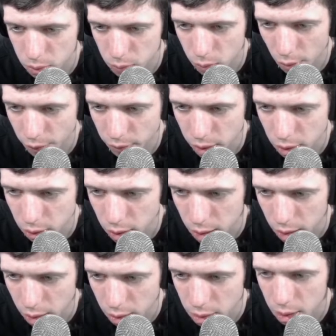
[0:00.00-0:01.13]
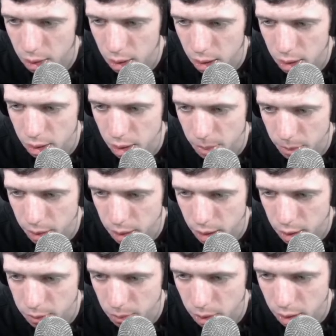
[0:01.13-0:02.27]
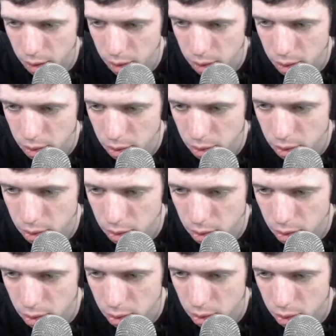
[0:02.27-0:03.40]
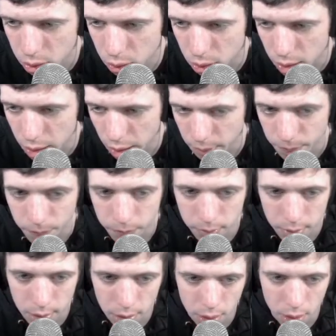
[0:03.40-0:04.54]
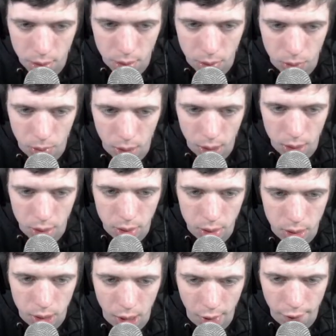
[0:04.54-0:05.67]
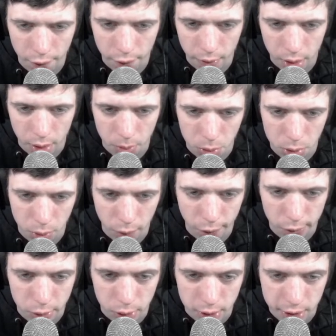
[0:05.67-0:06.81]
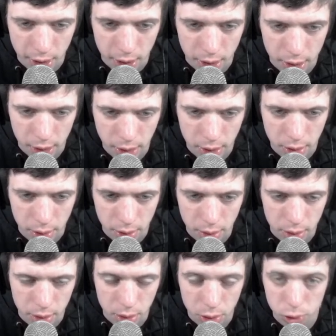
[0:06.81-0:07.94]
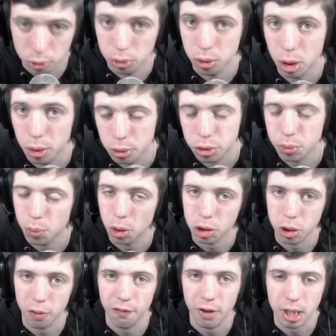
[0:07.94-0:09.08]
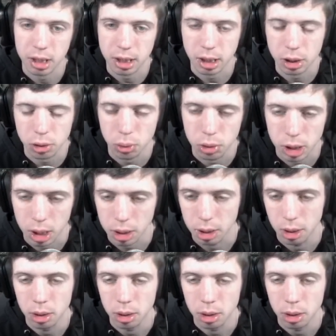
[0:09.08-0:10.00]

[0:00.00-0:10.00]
roughly to there, and then bring this one in to there, and we'll hit the graph, and we'll go over to the start again. So now just watch how fast this goes in.